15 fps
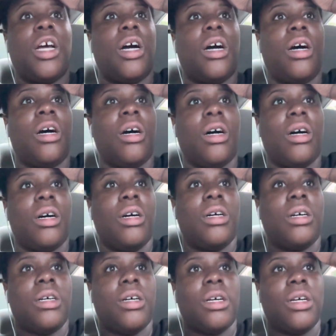I
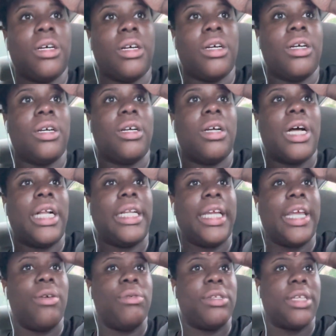
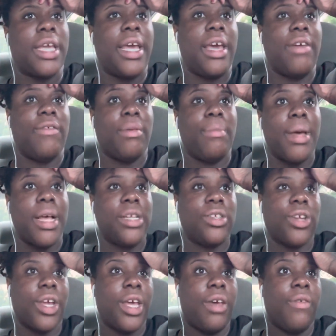think it was Kevin,
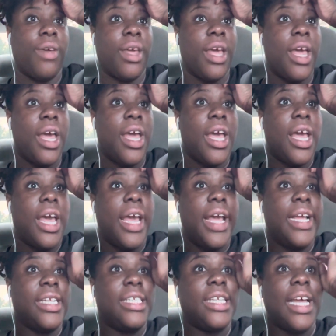Pastor Kevin,
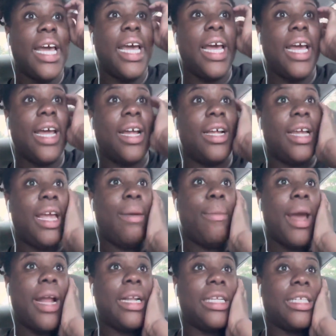he said, he
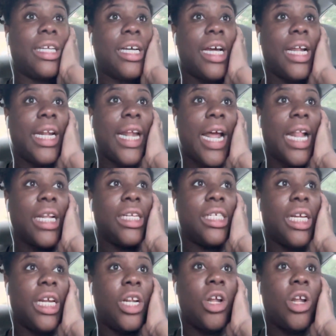made this good analogy.